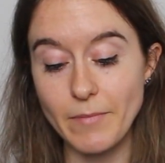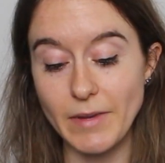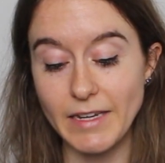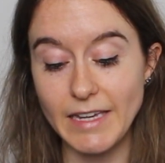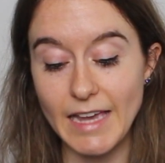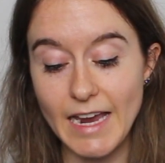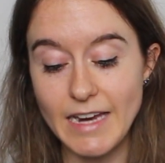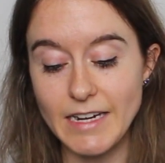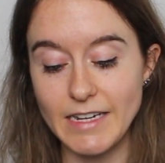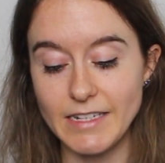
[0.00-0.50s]
my
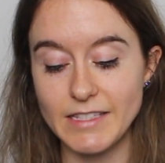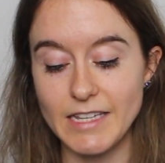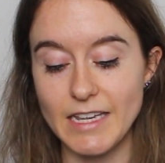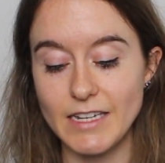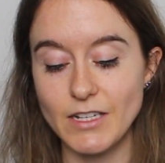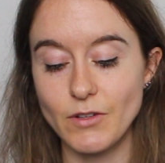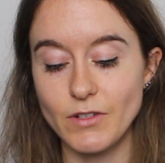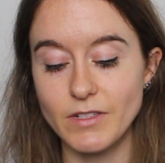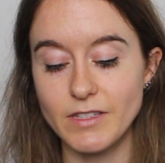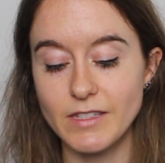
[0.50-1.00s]
cadence
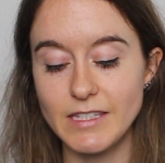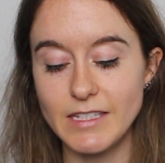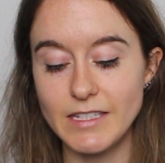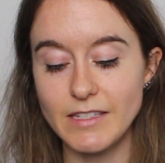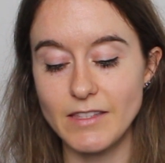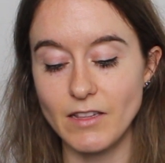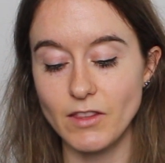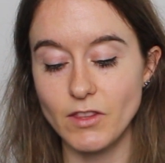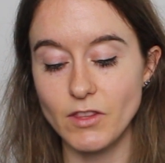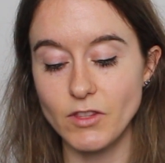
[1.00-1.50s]
and you can see
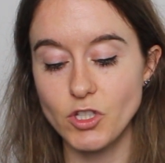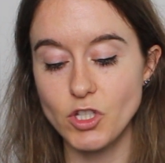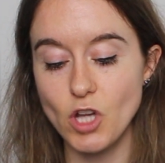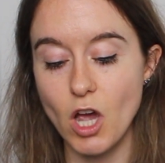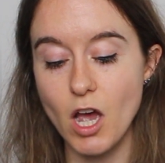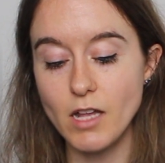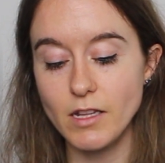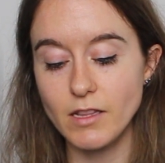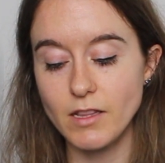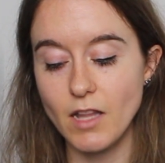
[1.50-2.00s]
the
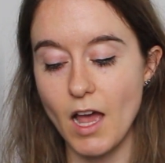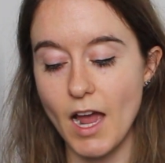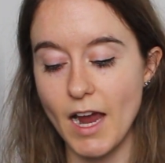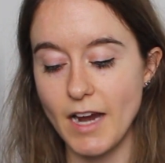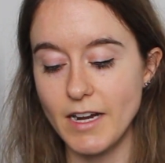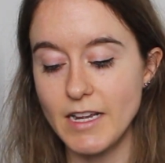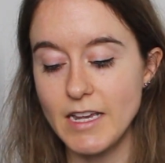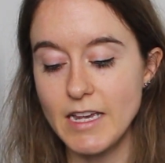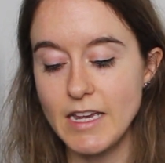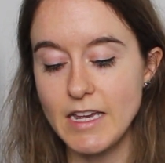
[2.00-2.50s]
dot
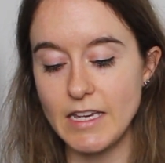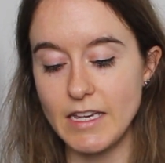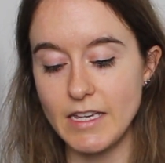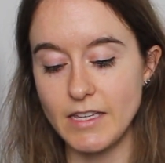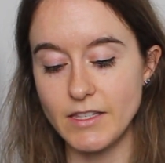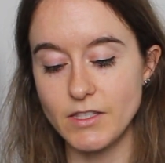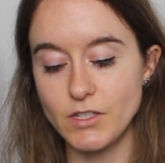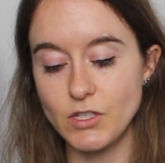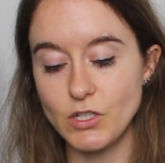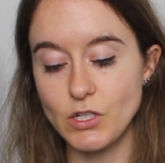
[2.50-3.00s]
line
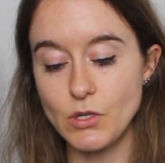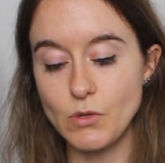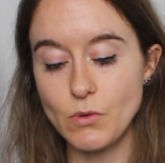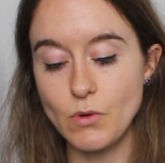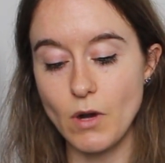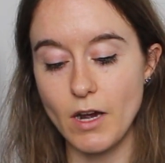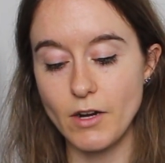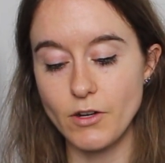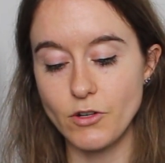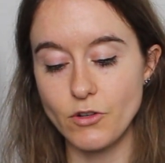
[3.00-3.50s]
is
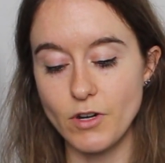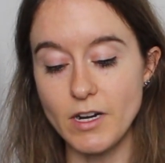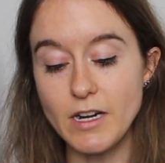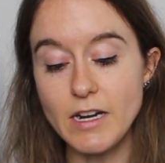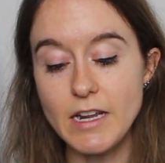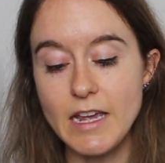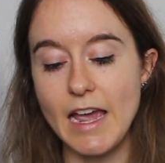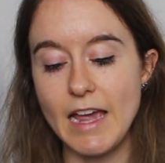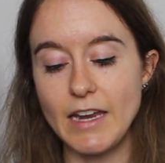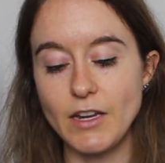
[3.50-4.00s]
200
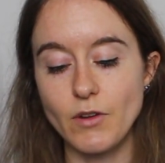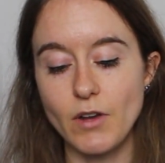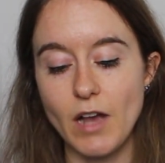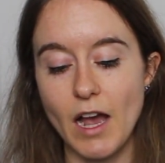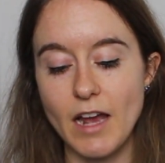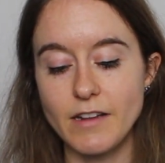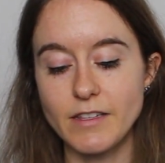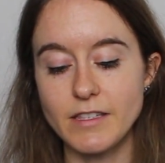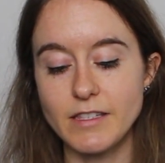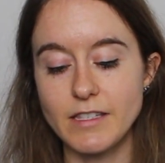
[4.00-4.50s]
and you can
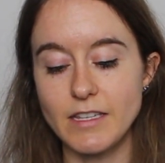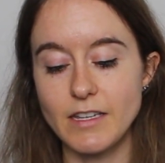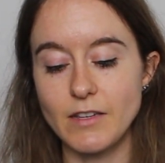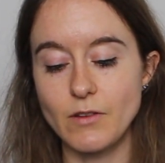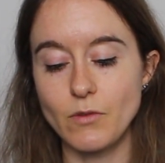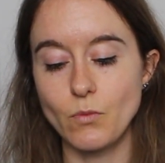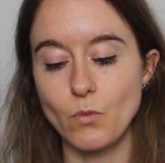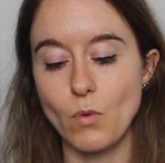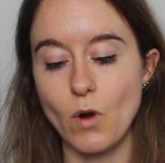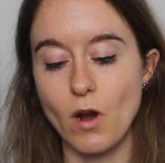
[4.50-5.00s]
kind of
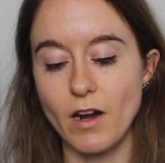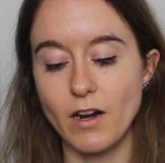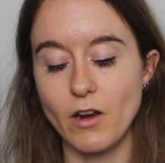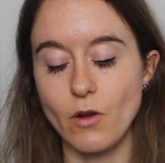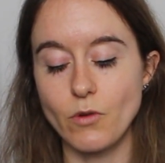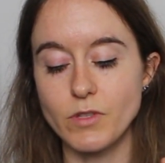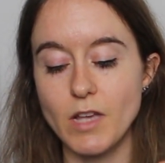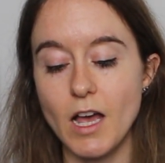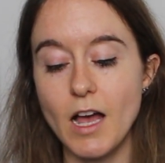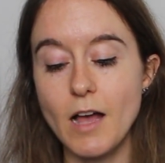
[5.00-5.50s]
see where it
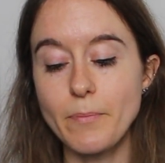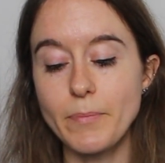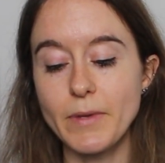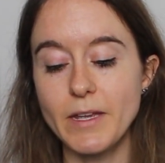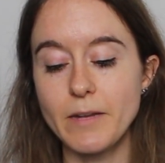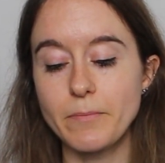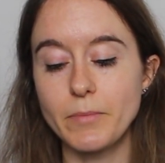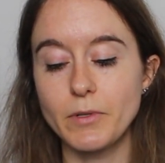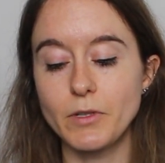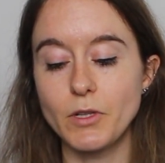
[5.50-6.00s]
goes up
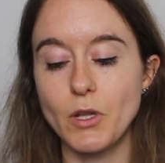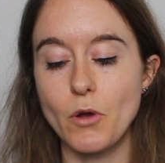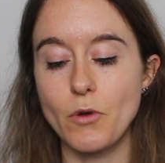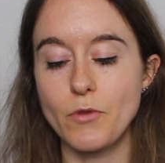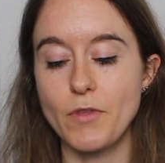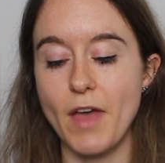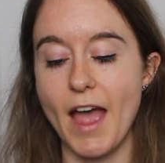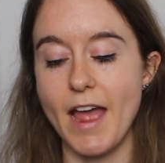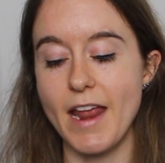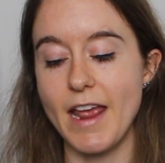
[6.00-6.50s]
and below
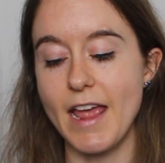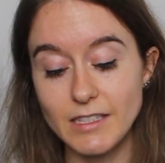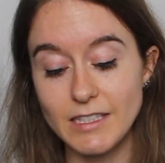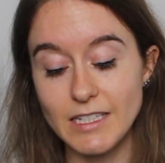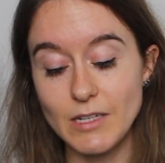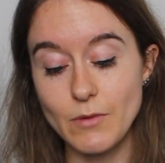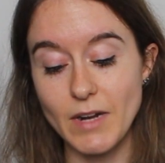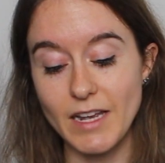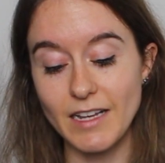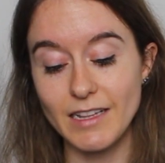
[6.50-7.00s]
that.
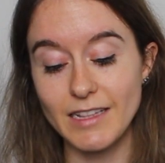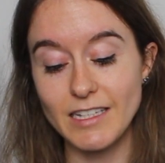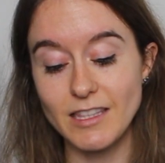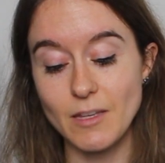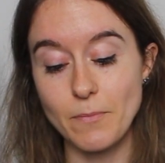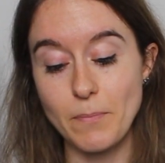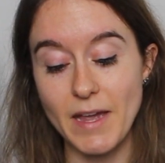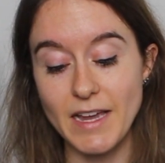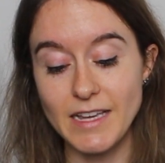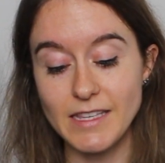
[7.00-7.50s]
See when I click
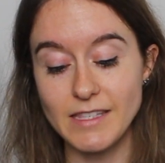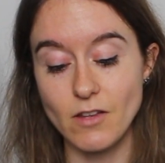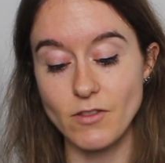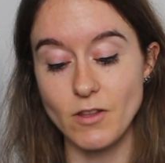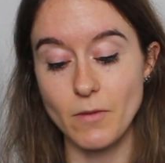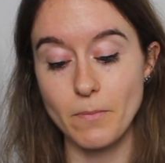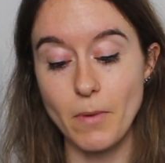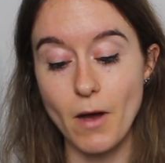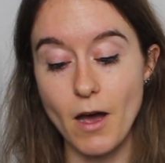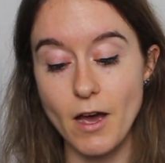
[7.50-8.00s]
the pace
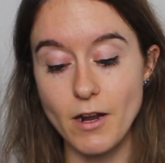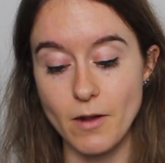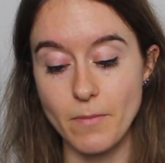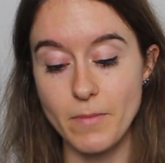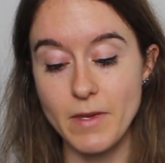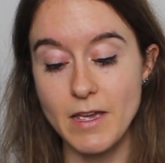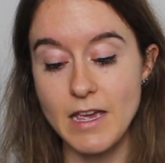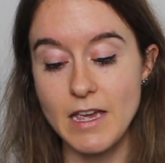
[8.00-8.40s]
on the bottom